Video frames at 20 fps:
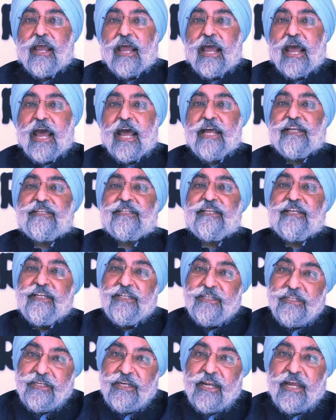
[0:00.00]
at
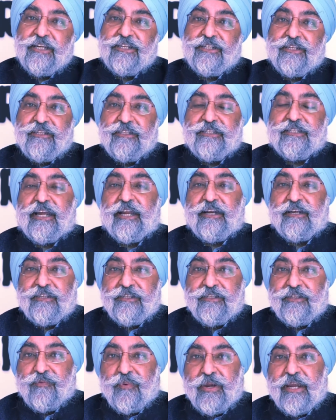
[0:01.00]
international
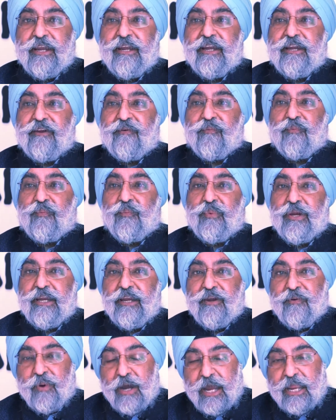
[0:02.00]
standards. The way we
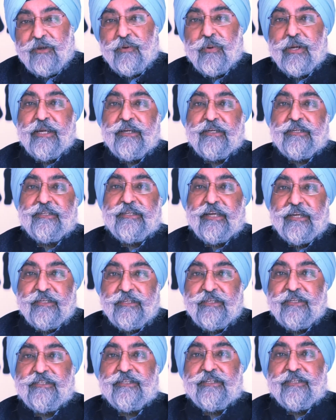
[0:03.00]
evaluate
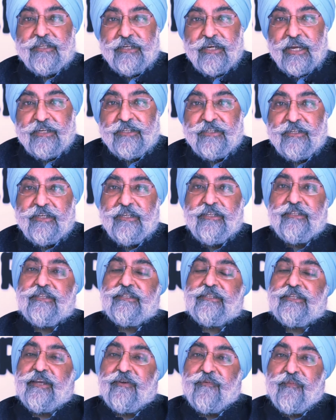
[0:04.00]
dentists internationally is the
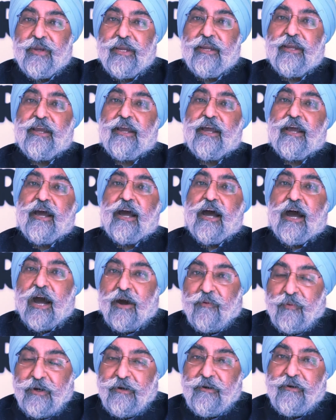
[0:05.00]
same way
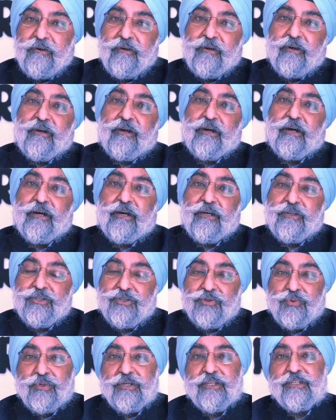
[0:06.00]
our
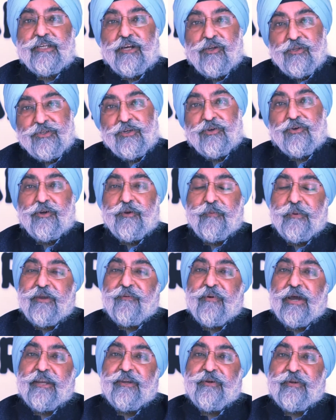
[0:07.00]
students are also going to be
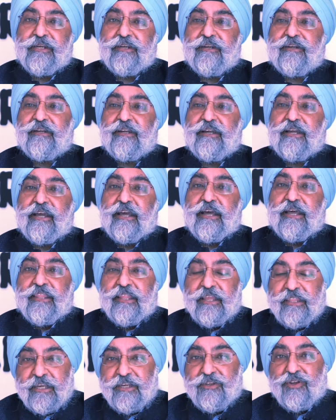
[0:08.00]
evaluated.
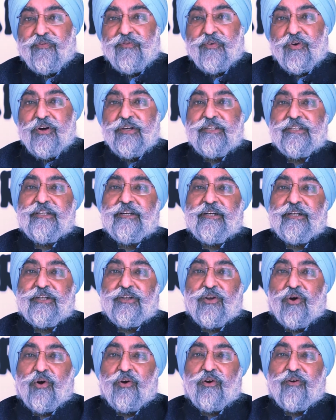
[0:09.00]
Then there's of course a
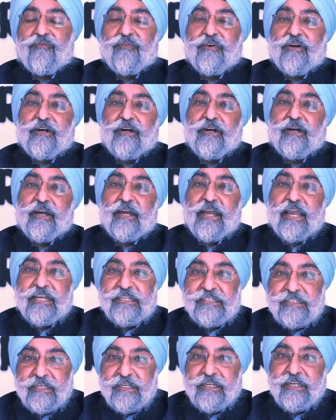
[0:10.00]
talk of a
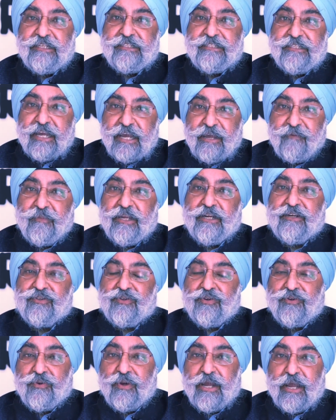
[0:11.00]
exit exam that is going to